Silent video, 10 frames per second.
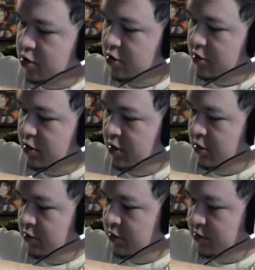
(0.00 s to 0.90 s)

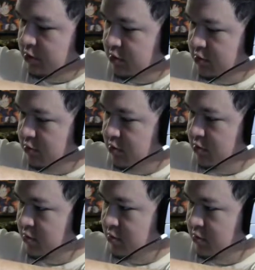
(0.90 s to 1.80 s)
Things.
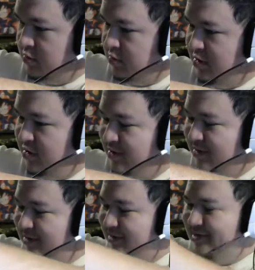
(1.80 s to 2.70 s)

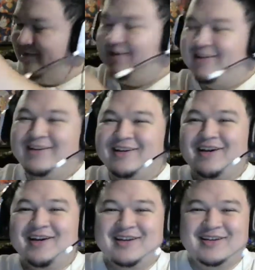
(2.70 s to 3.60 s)
It
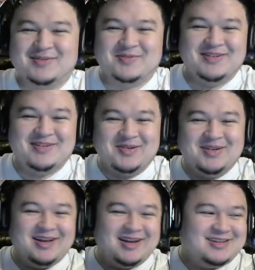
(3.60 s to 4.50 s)
was pretty cool,
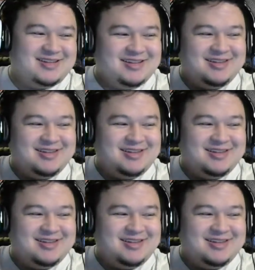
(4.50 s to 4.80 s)
actually.